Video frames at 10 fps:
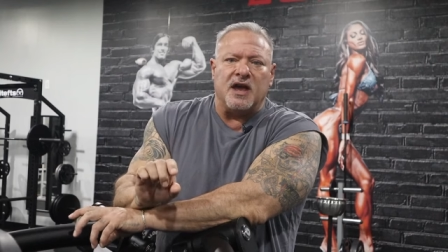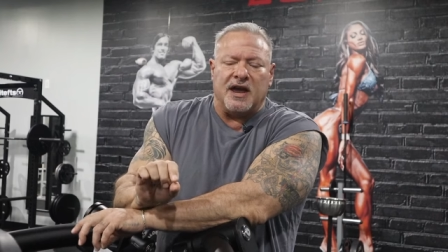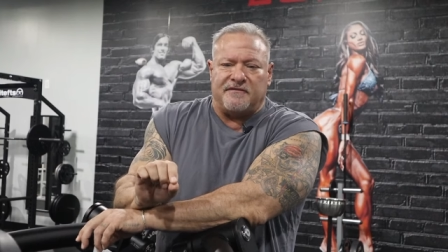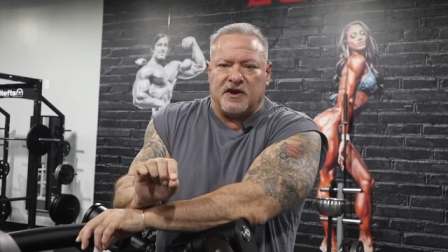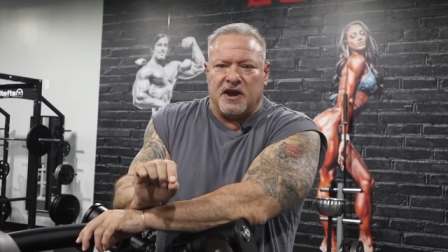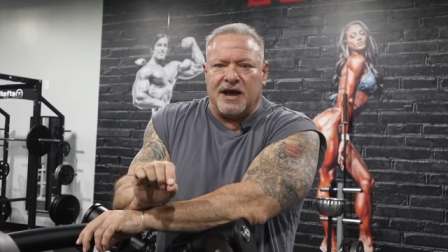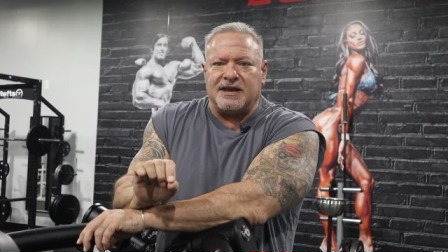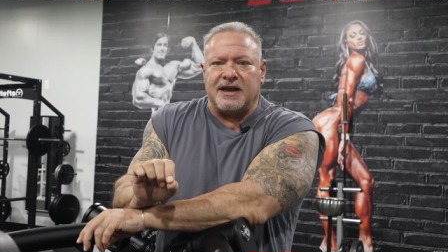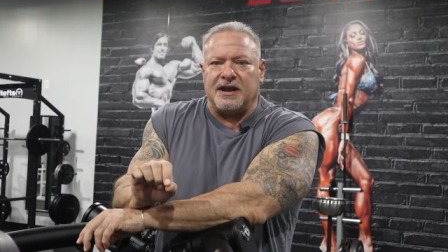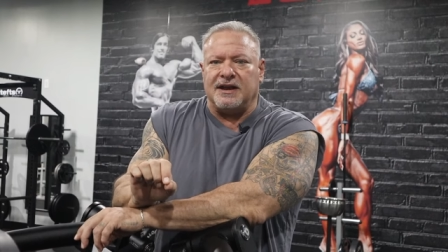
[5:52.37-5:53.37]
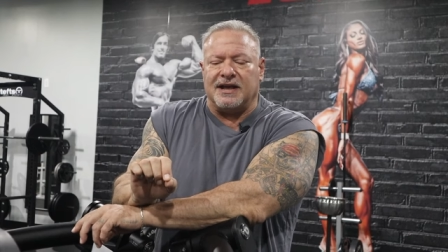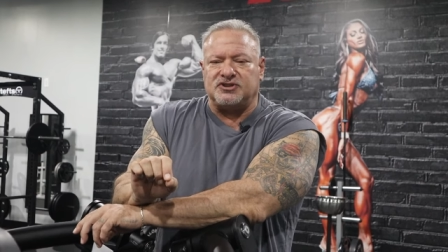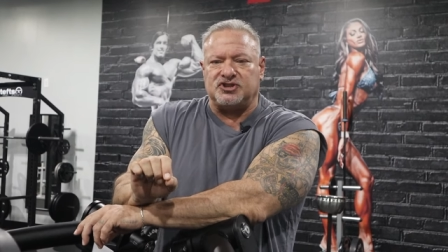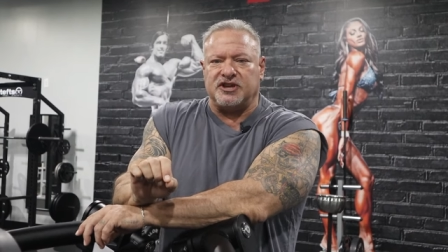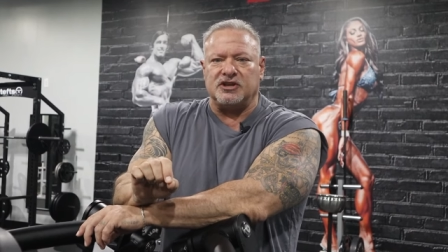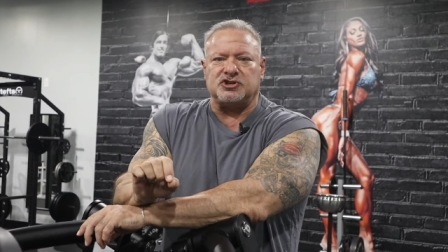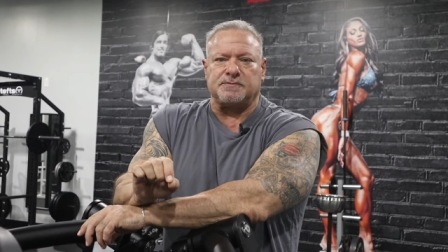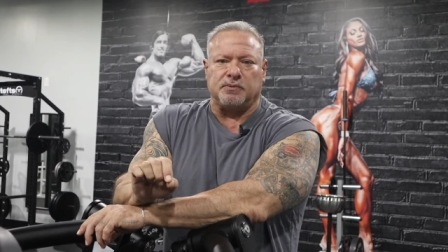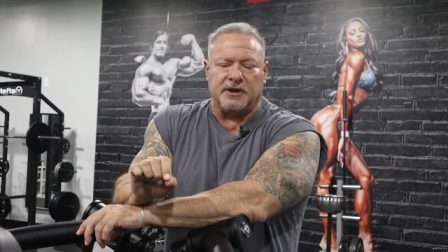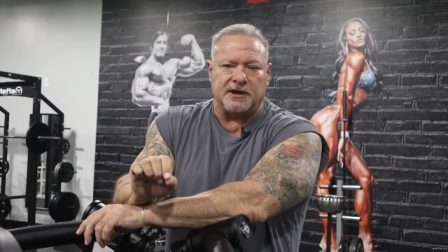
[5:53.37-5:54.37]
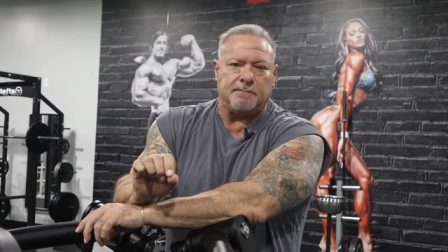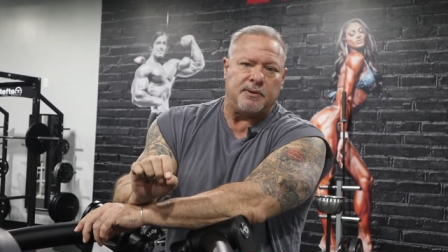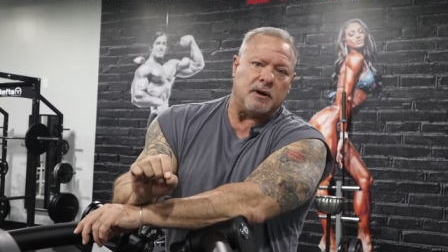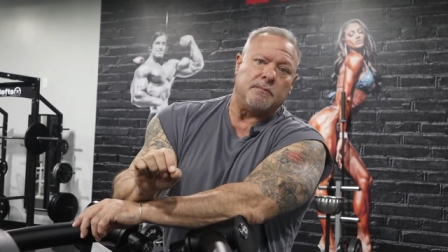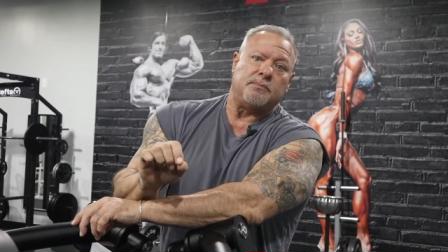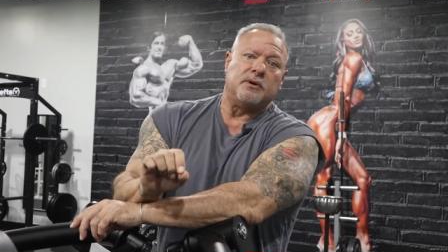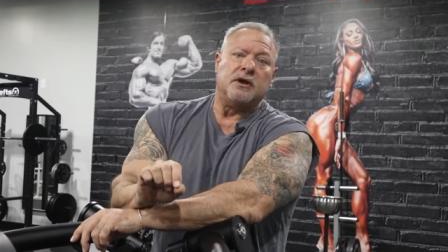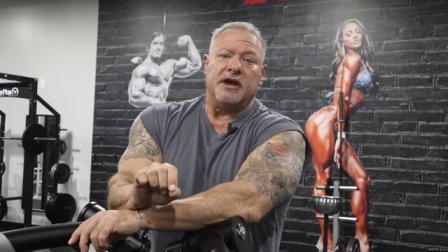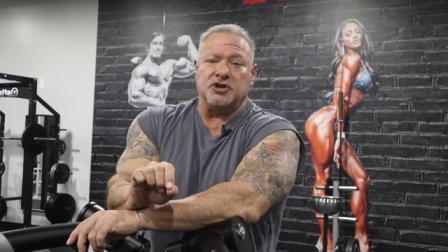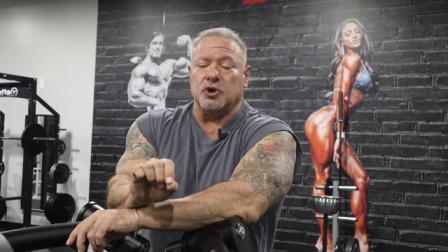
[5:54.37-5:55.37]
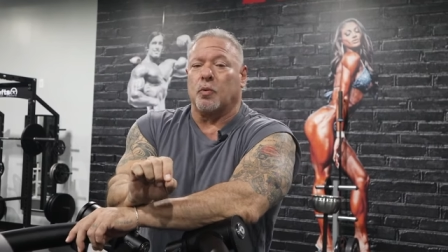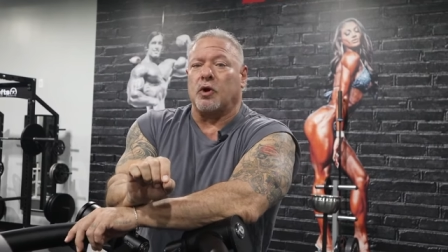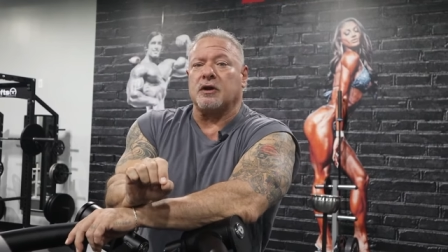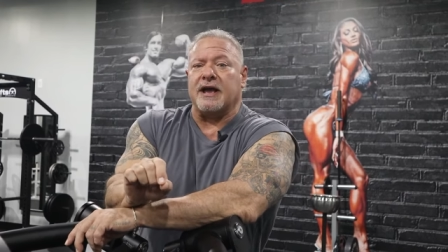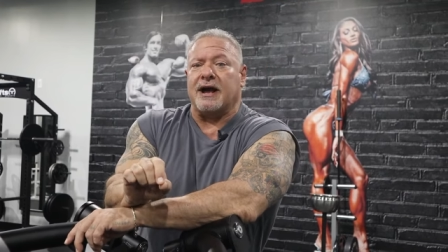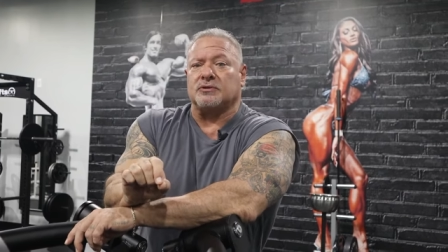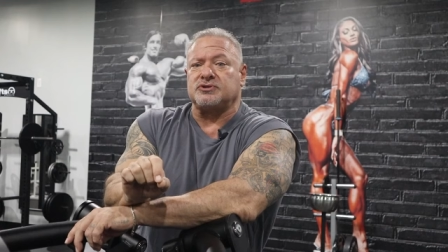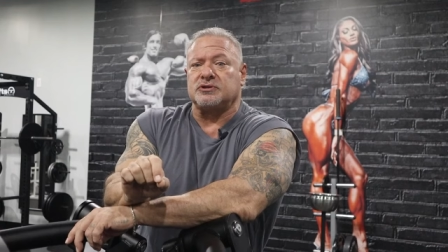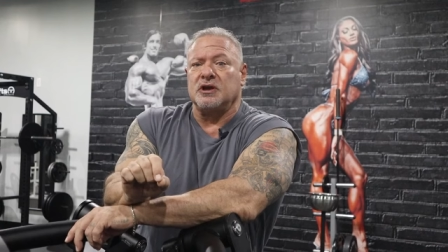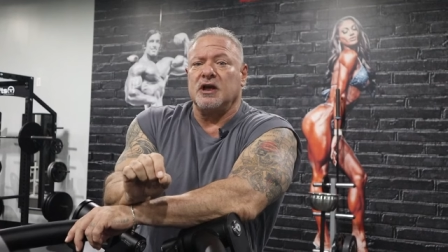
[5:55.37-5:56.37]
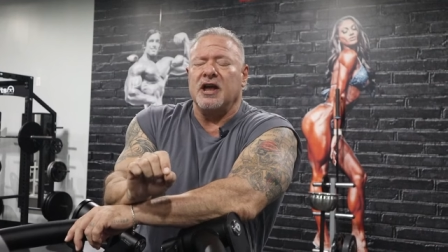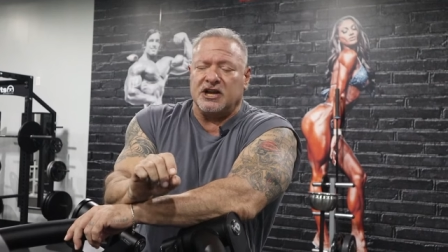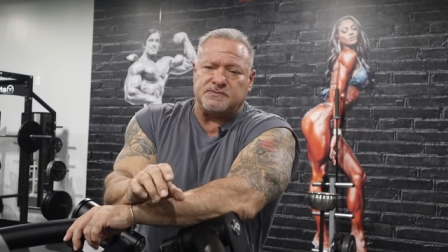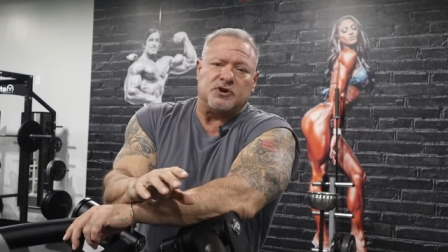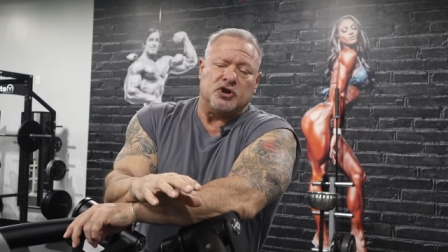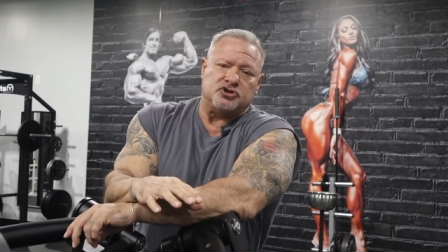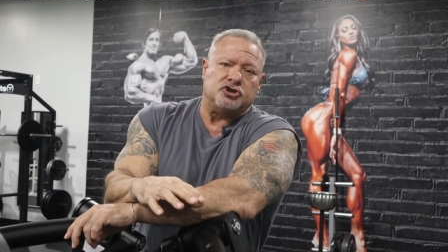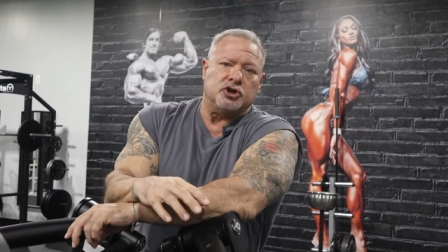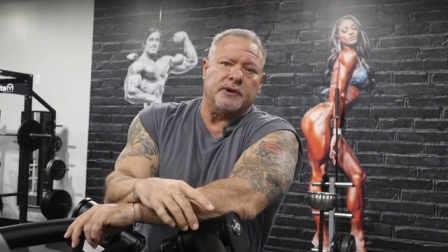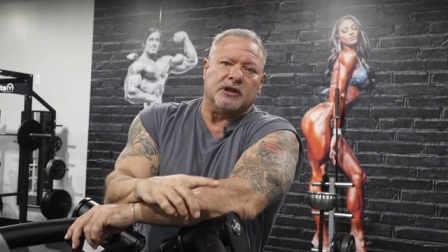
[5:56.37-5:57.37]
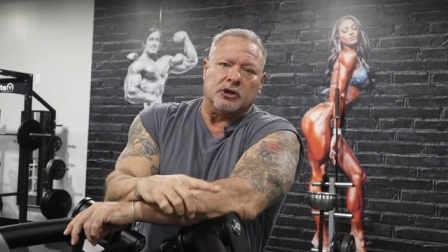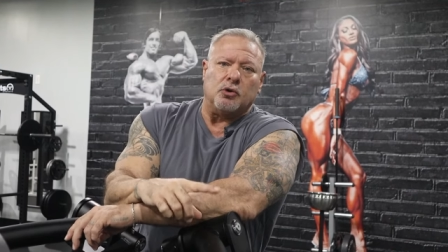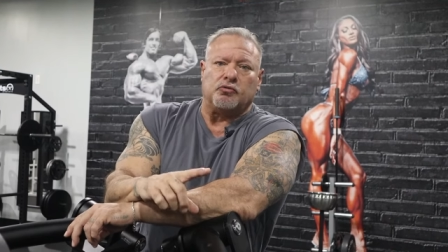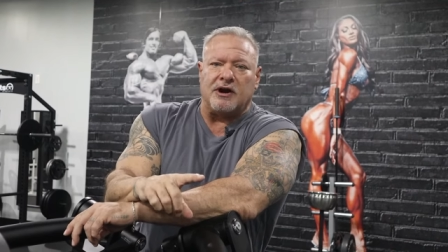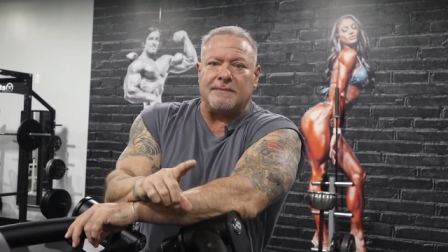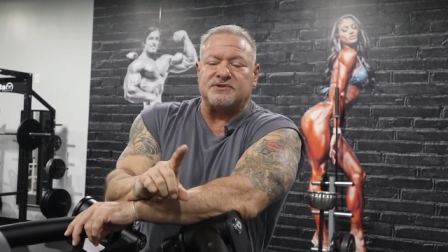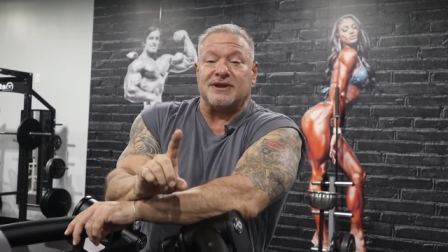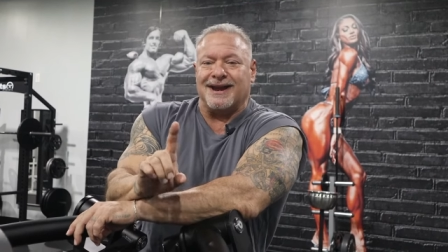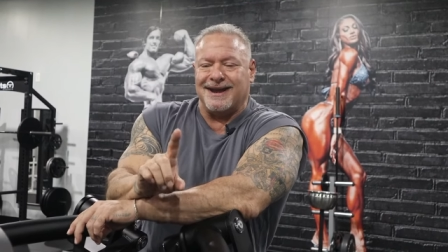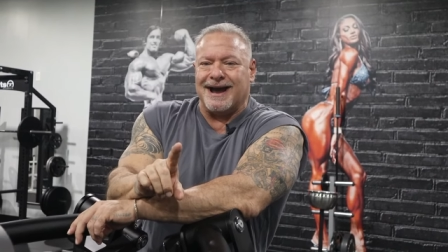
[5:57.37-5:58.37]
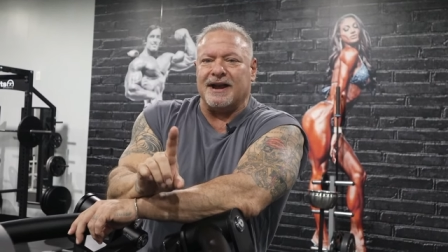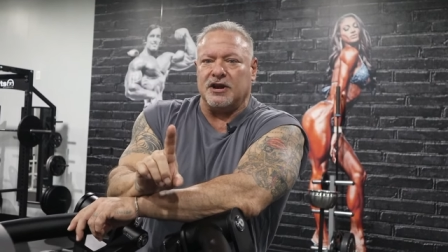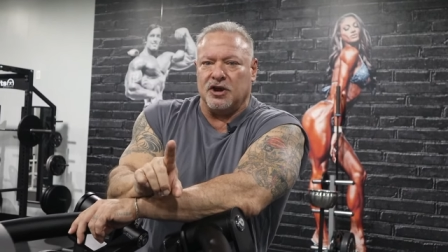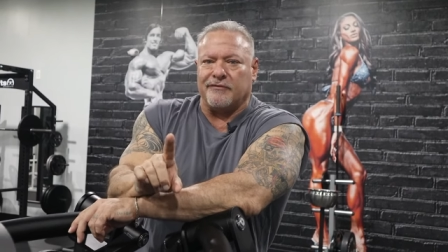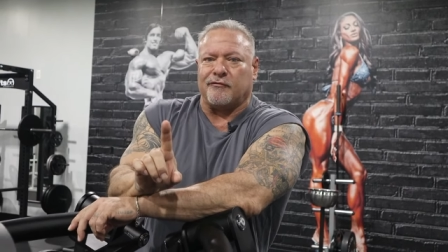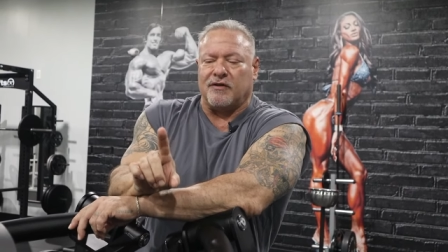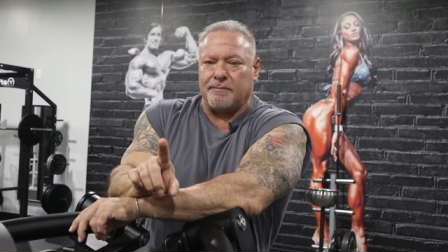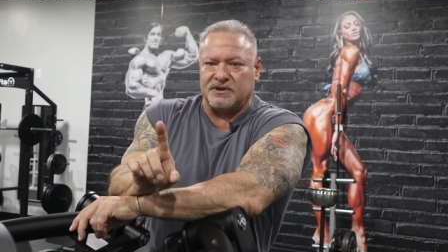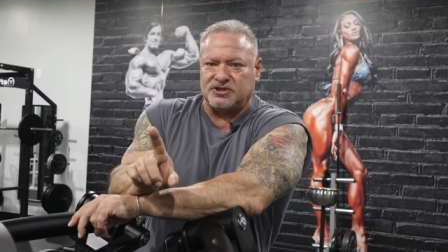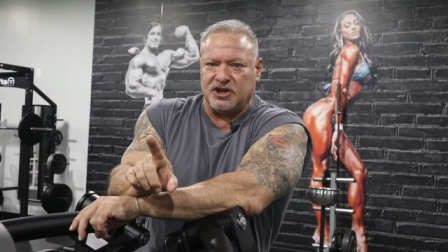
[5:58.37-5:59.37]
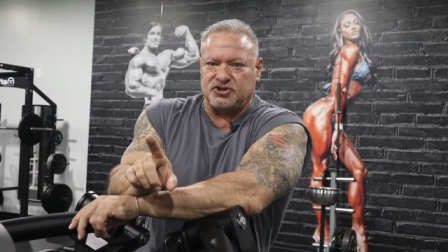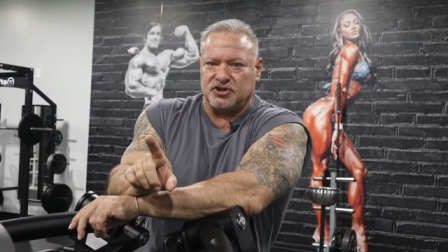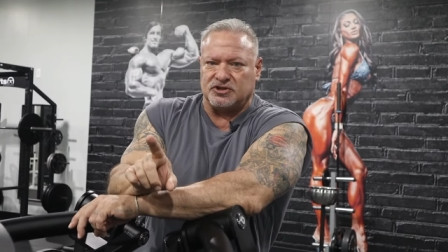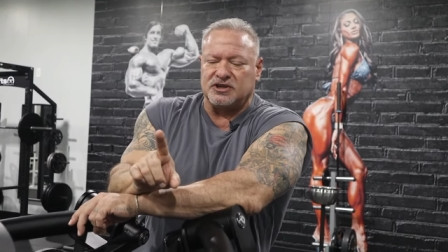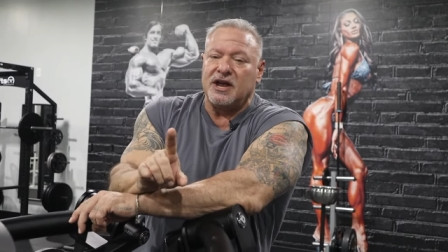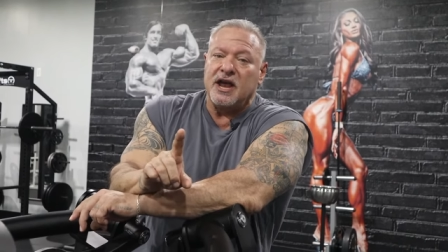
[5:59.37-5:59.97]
if you're not getting that skin splitting pump in your workouts, it's because you're doing low reps and not enough repetition,